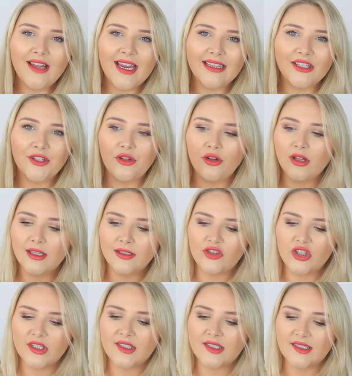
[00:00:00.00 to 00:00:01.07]
like little
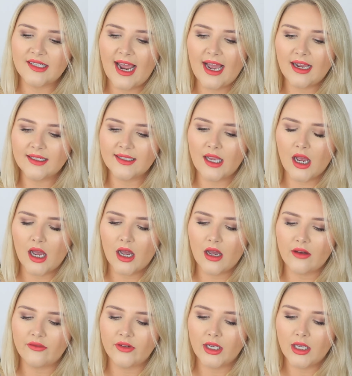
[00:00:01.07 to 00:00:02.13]
just stacks
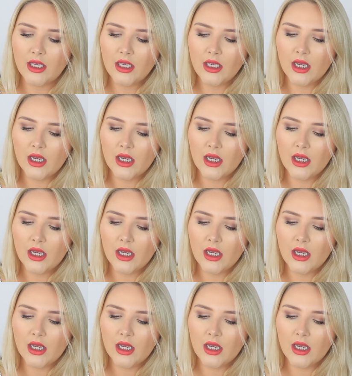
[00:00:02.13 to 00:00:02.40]
of